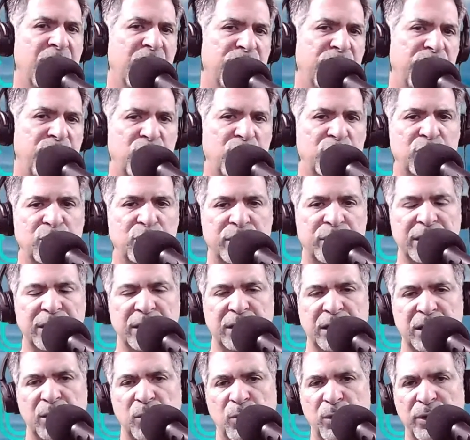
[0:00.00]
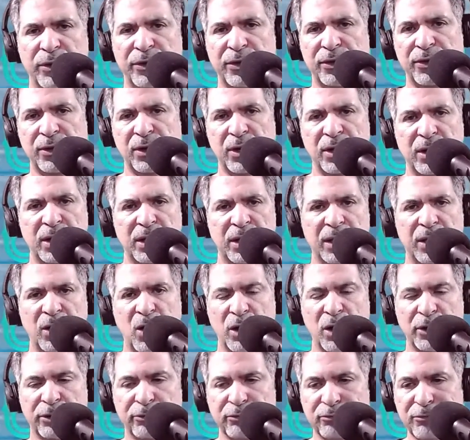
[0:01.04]
Those who are dealing with
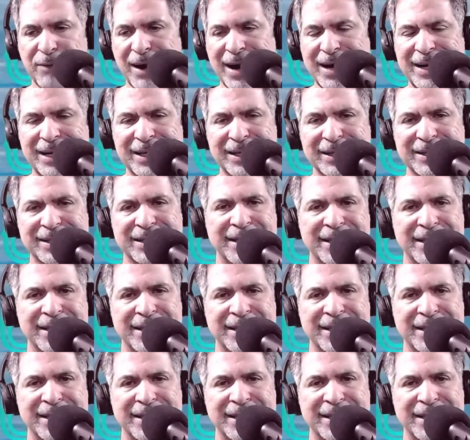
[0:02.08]
arthritis